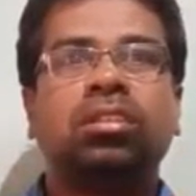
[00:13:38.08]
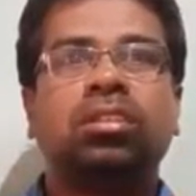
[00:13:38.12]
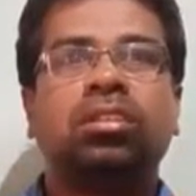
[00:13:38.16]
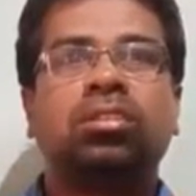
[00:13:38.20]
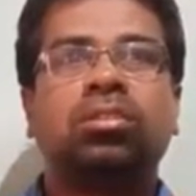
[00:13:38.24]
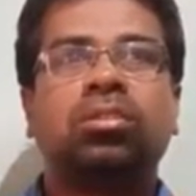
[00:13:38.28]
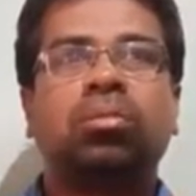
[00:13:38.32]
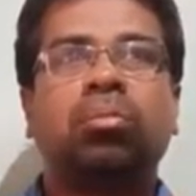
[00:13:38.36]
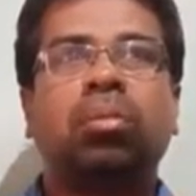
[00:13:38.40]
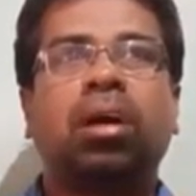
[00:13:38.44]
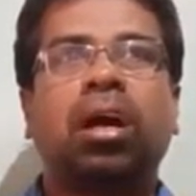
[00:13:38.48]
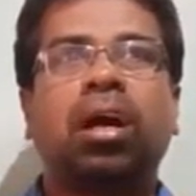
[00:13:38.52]

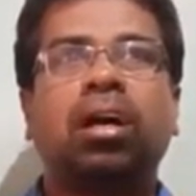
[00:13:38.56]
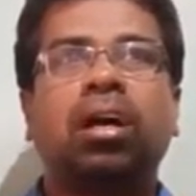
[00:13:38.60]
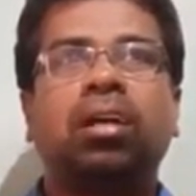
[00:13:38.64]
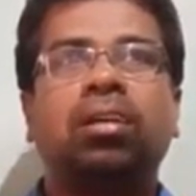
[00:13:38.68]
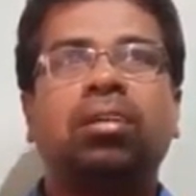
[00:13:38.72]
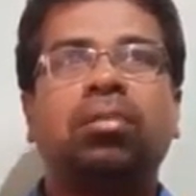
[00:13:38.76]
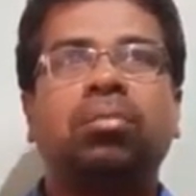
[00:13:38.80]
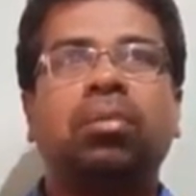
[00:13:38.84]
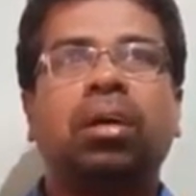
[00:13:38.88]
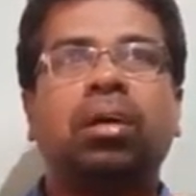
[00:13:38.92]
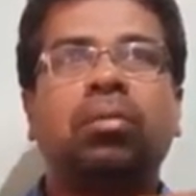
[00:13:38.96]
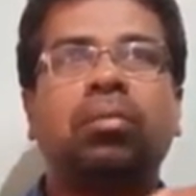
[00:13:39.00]
So
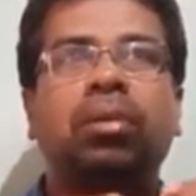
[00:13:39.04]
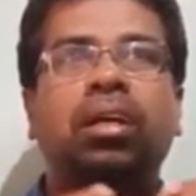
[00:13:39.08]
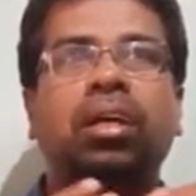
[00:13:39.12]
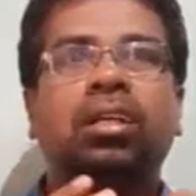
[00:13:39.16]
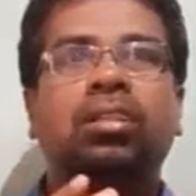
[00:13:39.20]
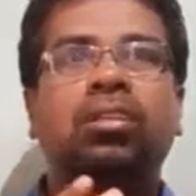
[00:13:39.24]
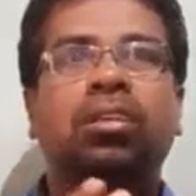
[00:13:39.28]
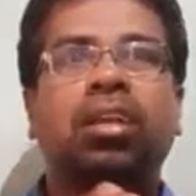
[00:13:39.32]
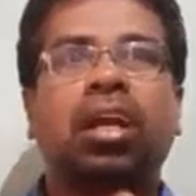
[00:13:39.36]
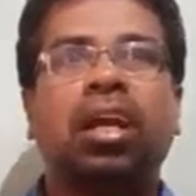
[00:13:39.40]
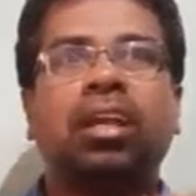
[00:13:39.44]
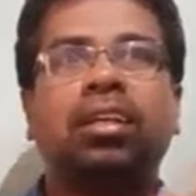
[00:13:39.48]

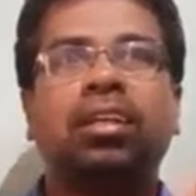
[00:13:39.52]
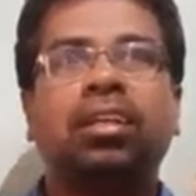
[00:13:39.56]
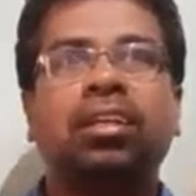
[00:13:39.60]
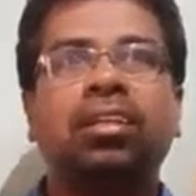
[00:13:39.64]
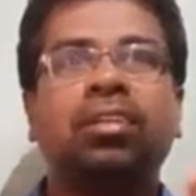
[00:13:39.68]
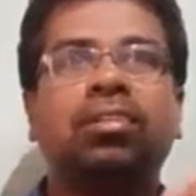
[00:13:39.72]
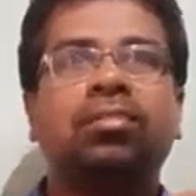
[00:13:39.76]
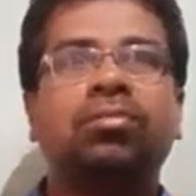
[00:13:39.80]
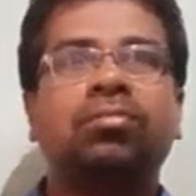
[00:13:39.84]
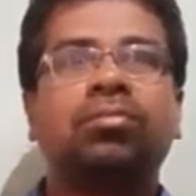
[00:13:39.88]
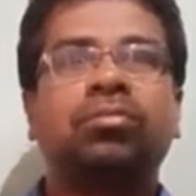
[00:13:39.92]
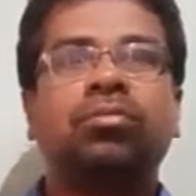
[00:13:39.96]
because of
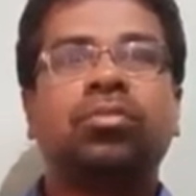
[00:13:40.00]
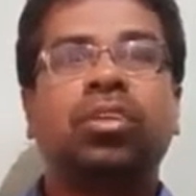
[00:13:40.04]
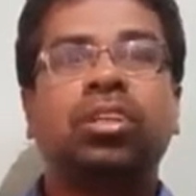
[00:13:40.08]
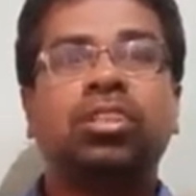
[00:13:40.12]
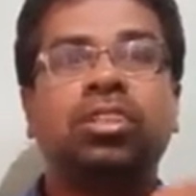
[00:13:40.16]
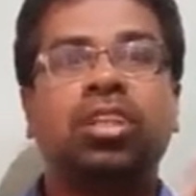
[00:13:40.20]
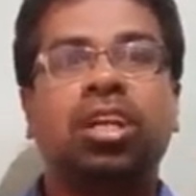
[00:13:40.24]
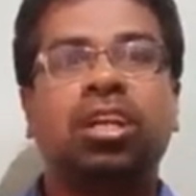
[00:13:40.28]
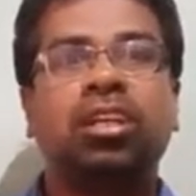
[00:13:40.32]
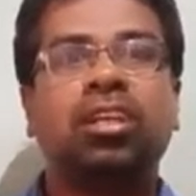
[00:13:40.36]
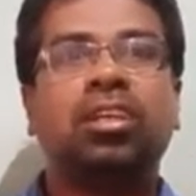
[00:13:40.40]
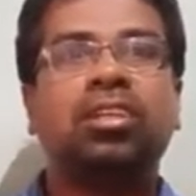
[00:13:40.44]
writing for
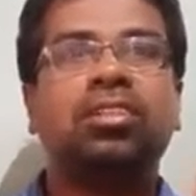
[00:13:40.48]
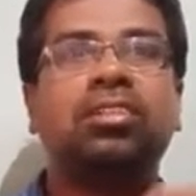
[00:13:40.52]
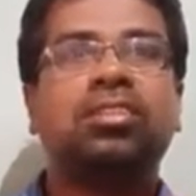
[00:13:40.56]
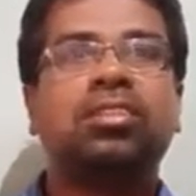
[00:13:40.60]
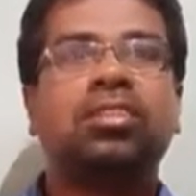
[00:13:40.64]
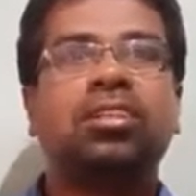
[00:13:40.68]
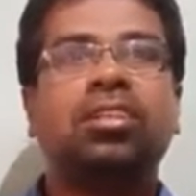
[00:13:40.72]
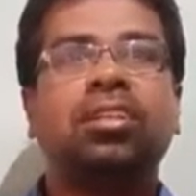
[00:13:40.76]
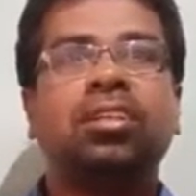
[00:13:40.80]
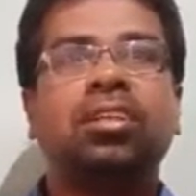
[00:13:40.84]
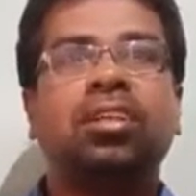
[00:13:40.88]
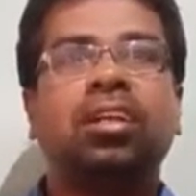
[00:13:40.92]

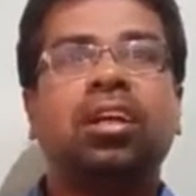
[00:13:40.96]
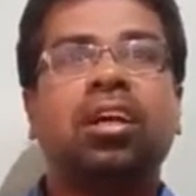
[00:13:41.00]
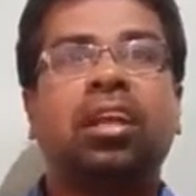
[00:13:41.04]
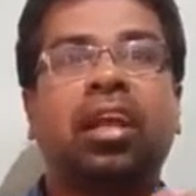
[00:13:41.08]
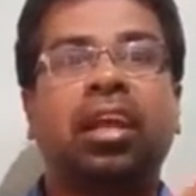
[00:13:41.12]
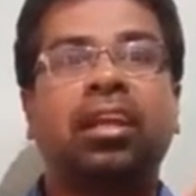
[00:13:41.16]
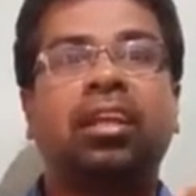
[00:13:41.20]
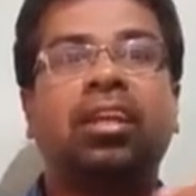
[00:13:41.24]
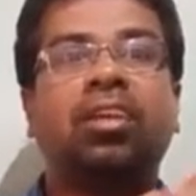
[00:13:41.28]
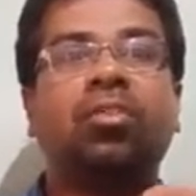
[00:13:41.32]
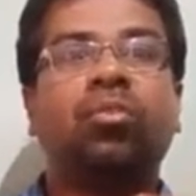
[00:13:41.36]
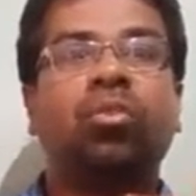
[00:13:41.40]
journals,
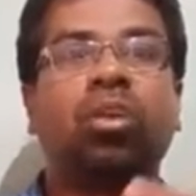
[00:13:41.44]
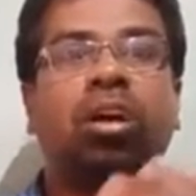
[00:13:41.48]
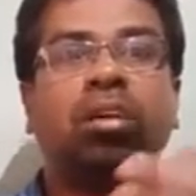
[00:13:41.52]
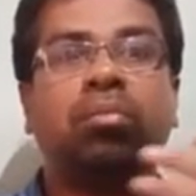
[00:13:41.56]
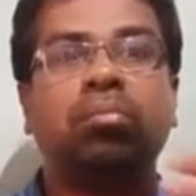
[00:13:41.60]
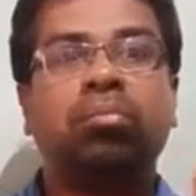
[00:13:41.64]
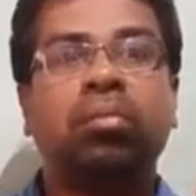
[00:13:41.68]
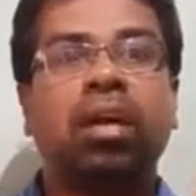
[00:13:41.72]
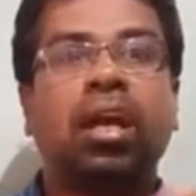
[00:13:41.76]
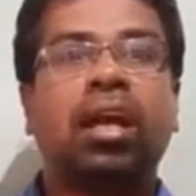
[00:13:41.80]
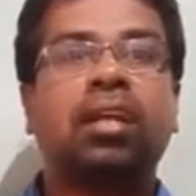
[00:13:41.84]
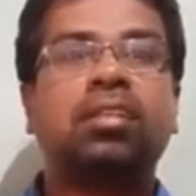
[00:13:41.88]
writing for
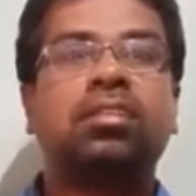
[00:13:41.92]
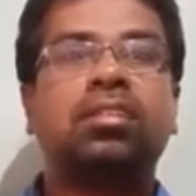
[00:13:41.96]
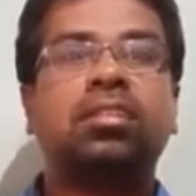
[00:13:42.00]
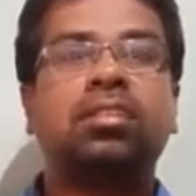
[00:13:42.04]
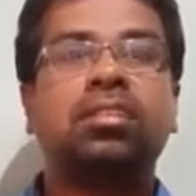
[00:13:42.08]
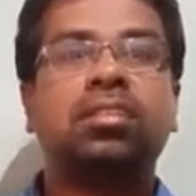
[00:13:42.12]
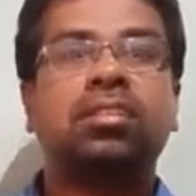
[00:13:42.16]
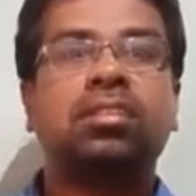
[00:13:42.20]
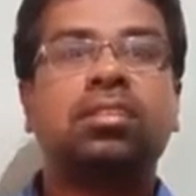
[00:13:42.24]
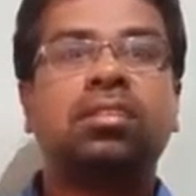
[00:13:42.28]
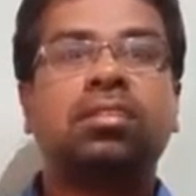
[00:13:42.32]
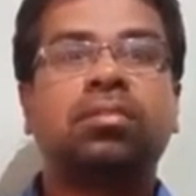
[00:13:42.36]

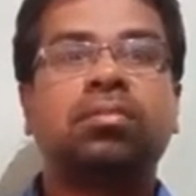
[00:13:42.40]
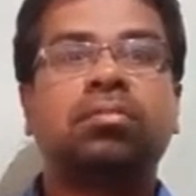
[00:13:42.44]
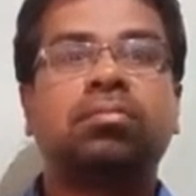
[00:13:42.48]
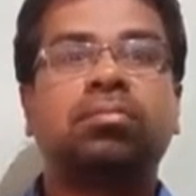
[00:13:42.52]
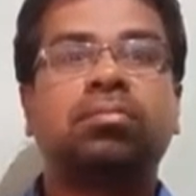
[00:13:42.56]
magazines,